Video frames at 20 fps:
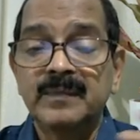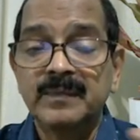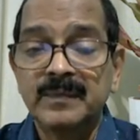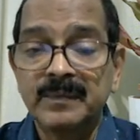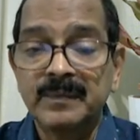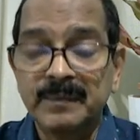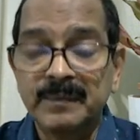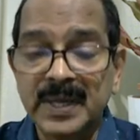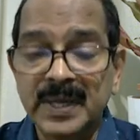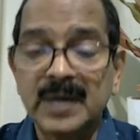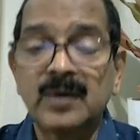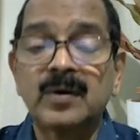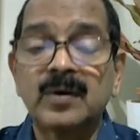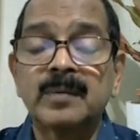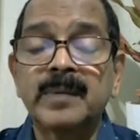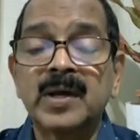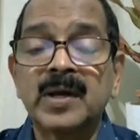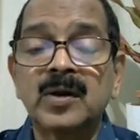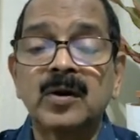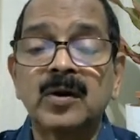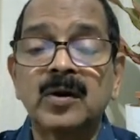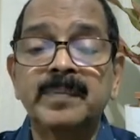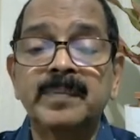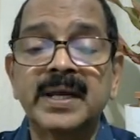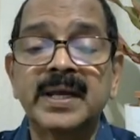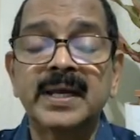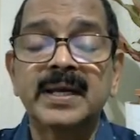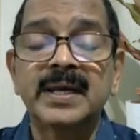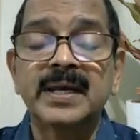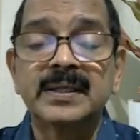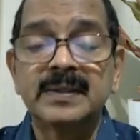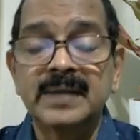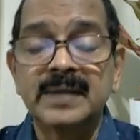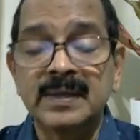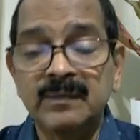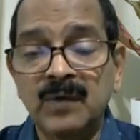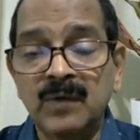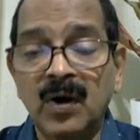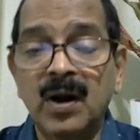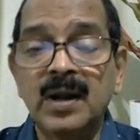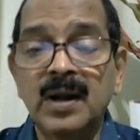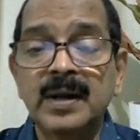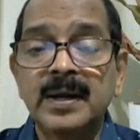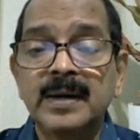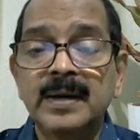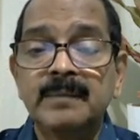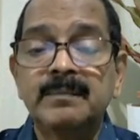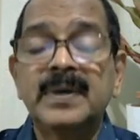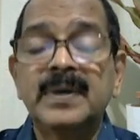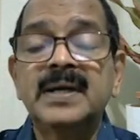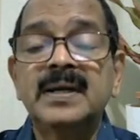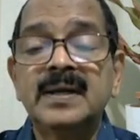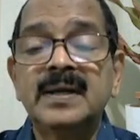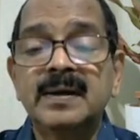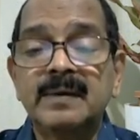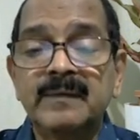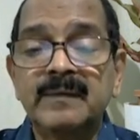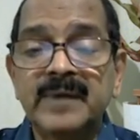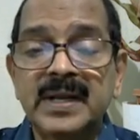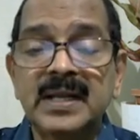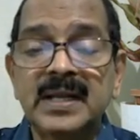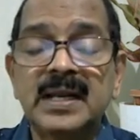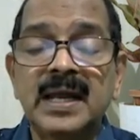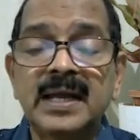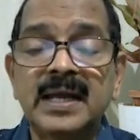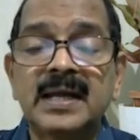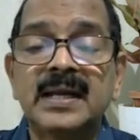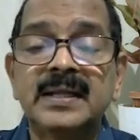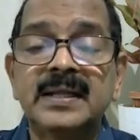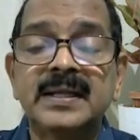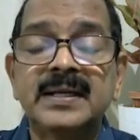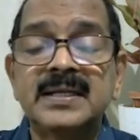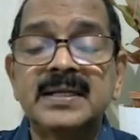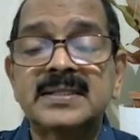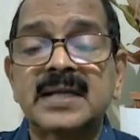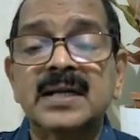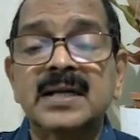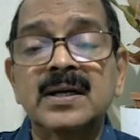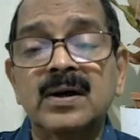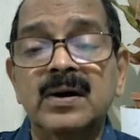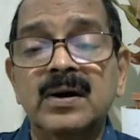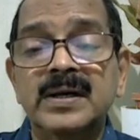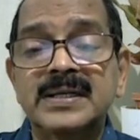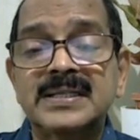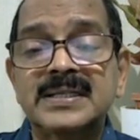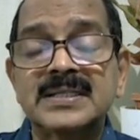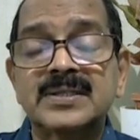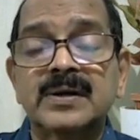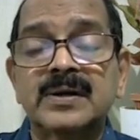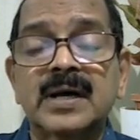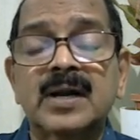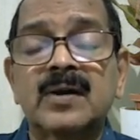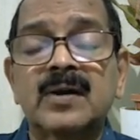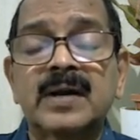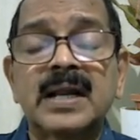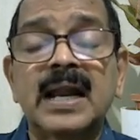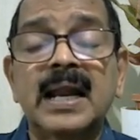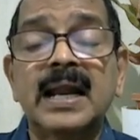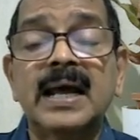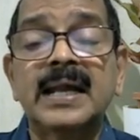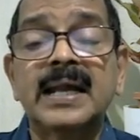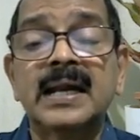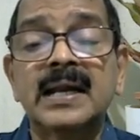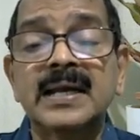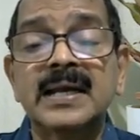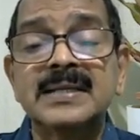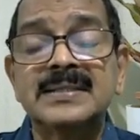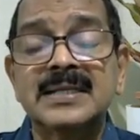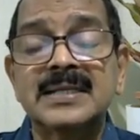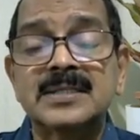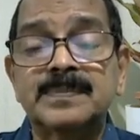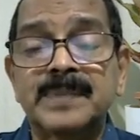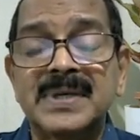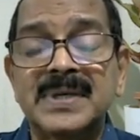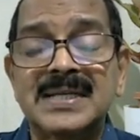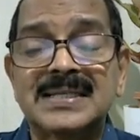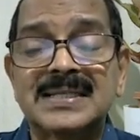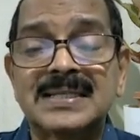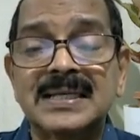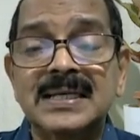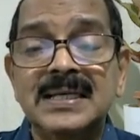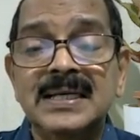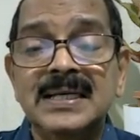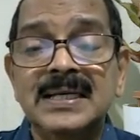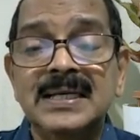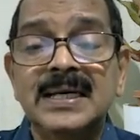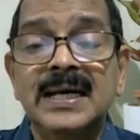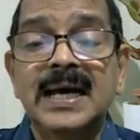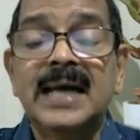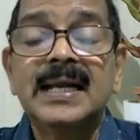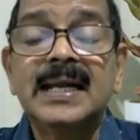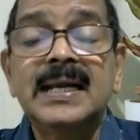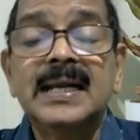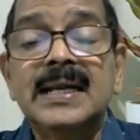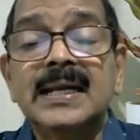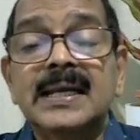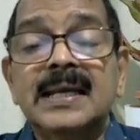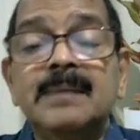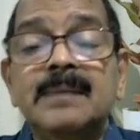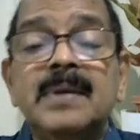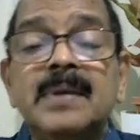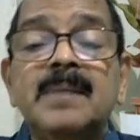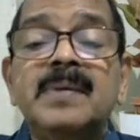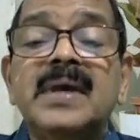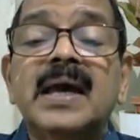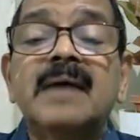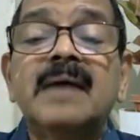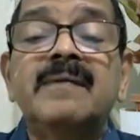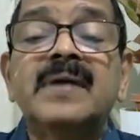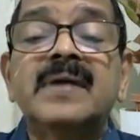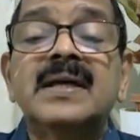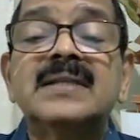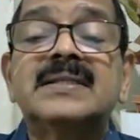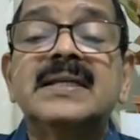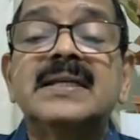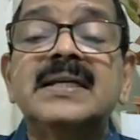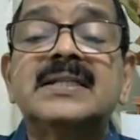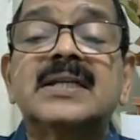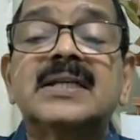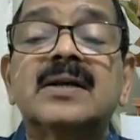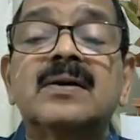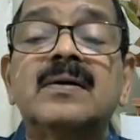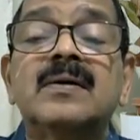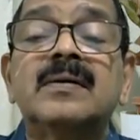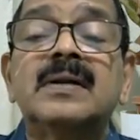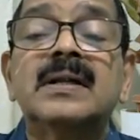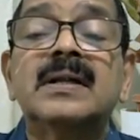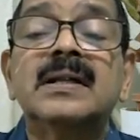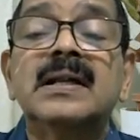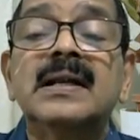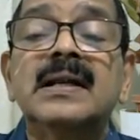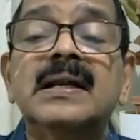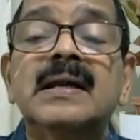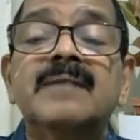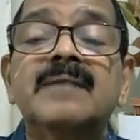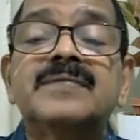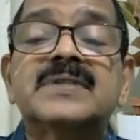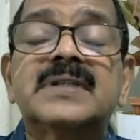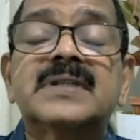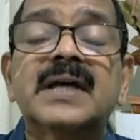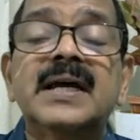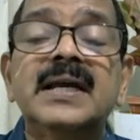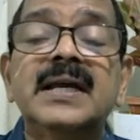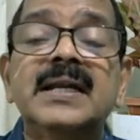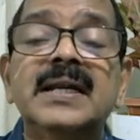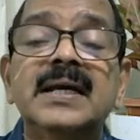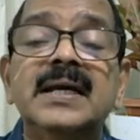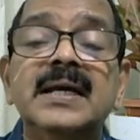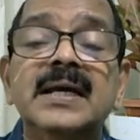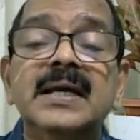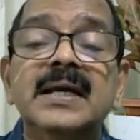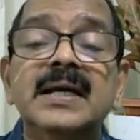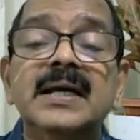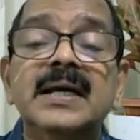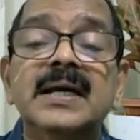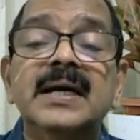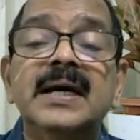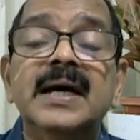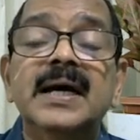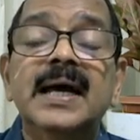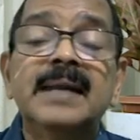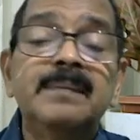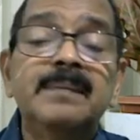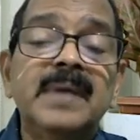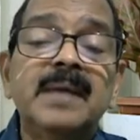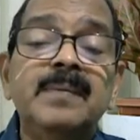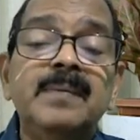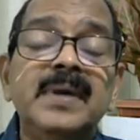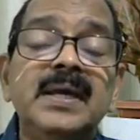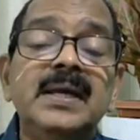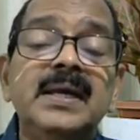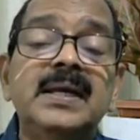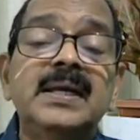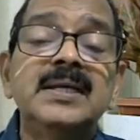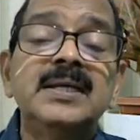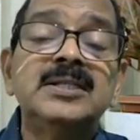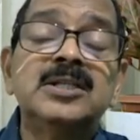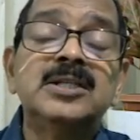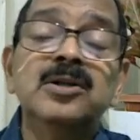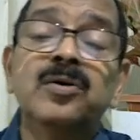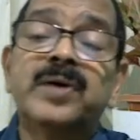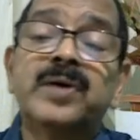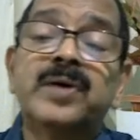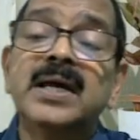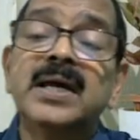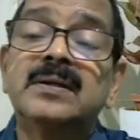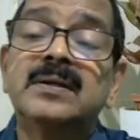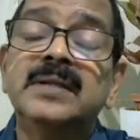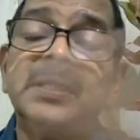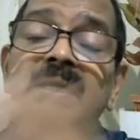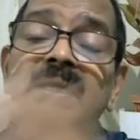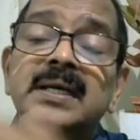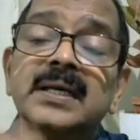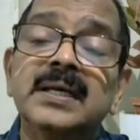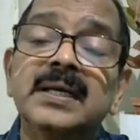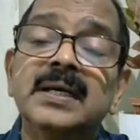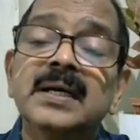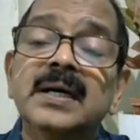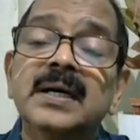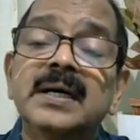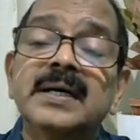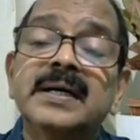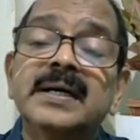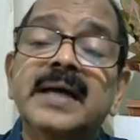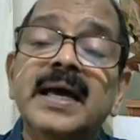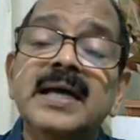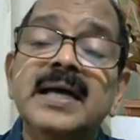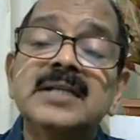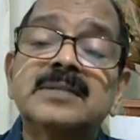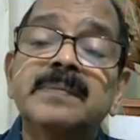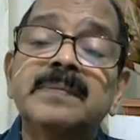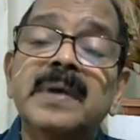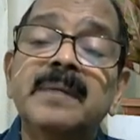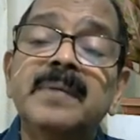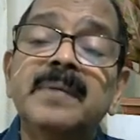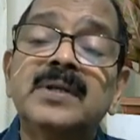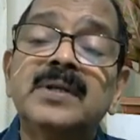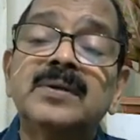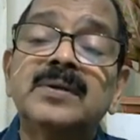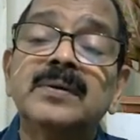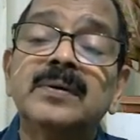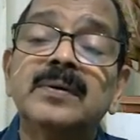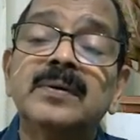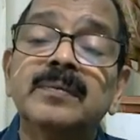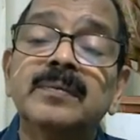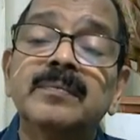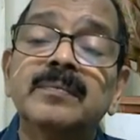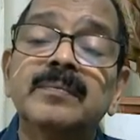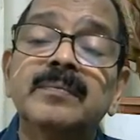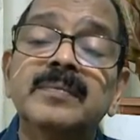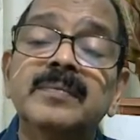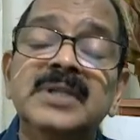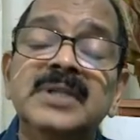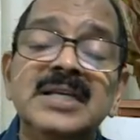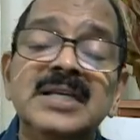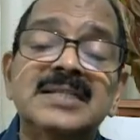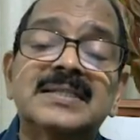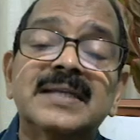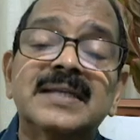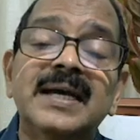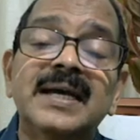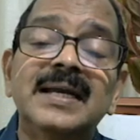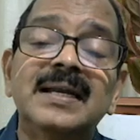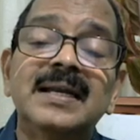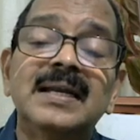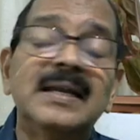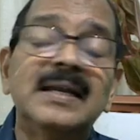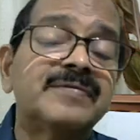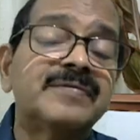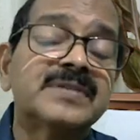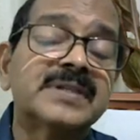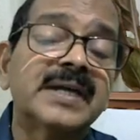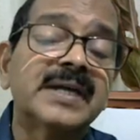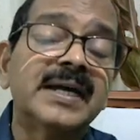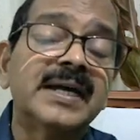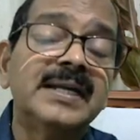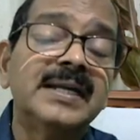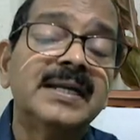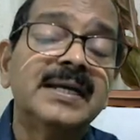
may or may not be involved, but very likely that he is unconscious. You cannot analyze the speech. And he may be having a seizure on left side, and maybe he is looking to the gaze maybe to this side, left side.